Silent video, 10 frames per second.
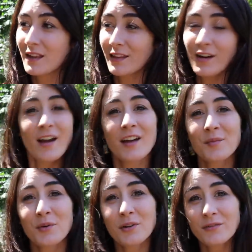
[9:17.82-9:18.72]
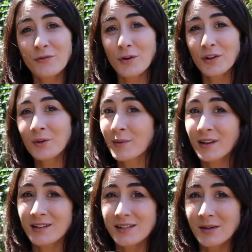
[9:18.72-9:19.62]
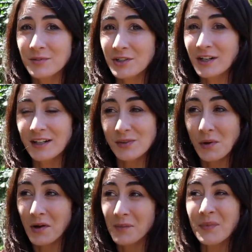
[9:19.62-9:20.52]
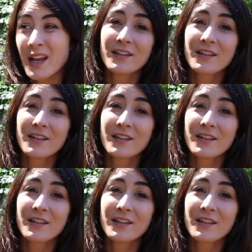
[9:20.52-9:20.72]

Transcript: They're edible for human consumption as well.